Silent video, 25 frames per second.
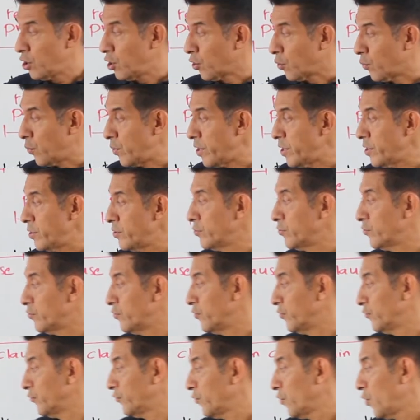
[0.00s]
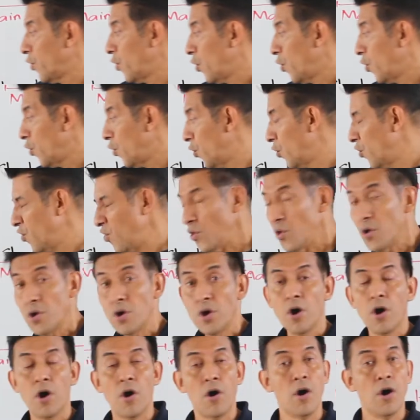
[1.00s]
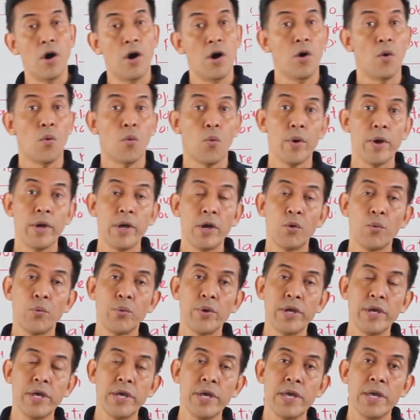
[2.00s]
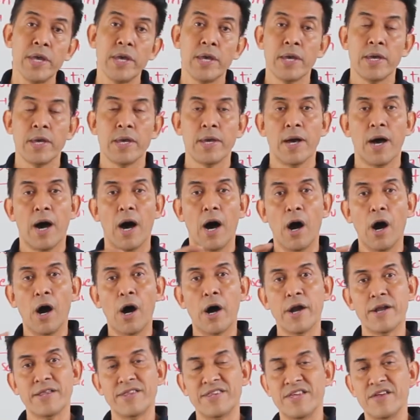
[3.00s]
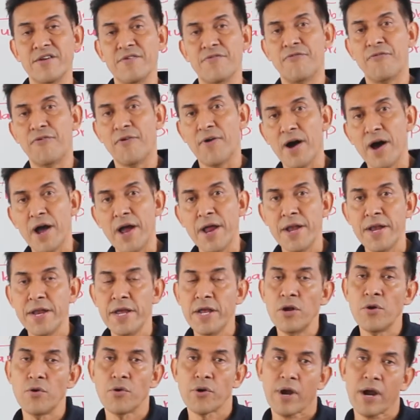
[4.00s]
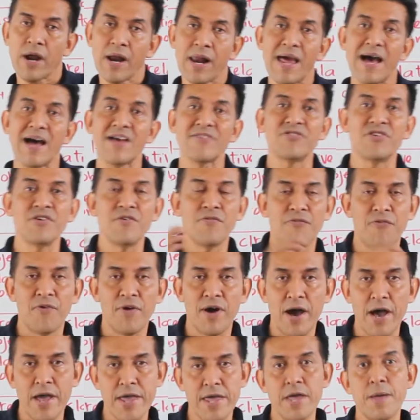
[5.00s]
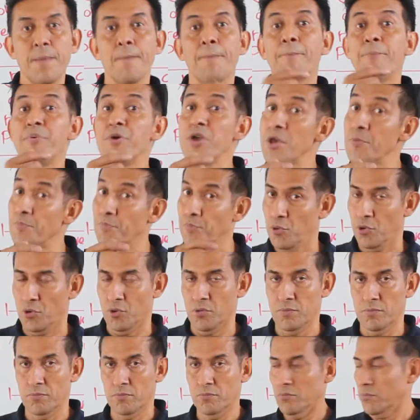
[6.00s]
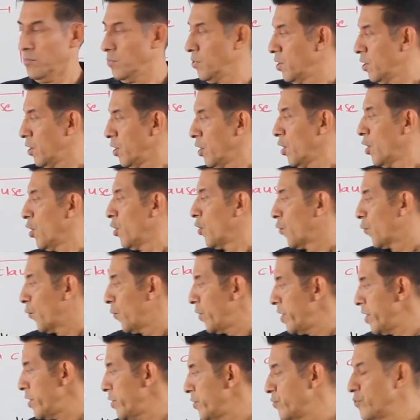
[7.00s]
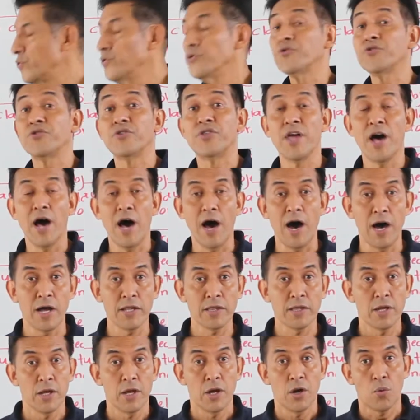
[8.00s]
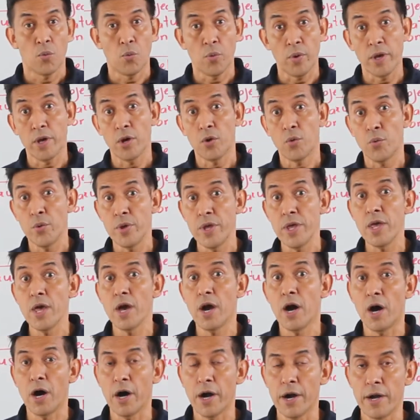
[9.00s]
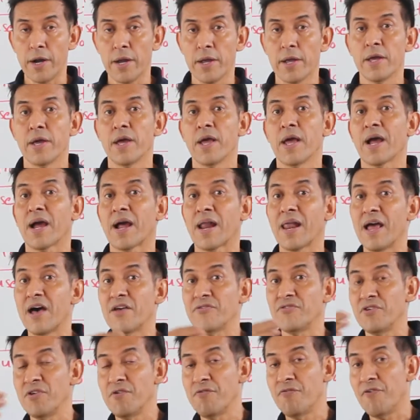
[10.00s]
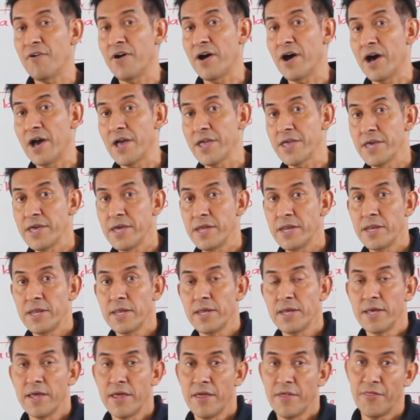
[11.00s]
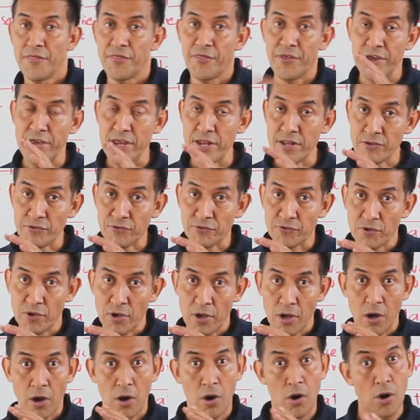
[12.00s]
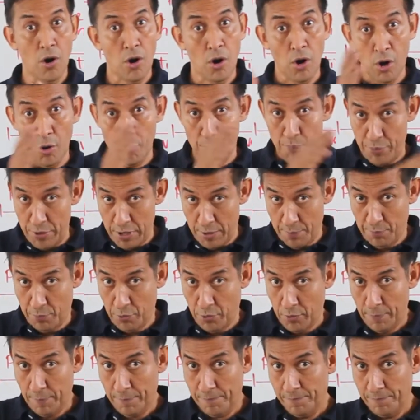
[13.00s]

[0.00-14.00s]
We use who when we are defining or classifying people. We use that when we are classifying things or people.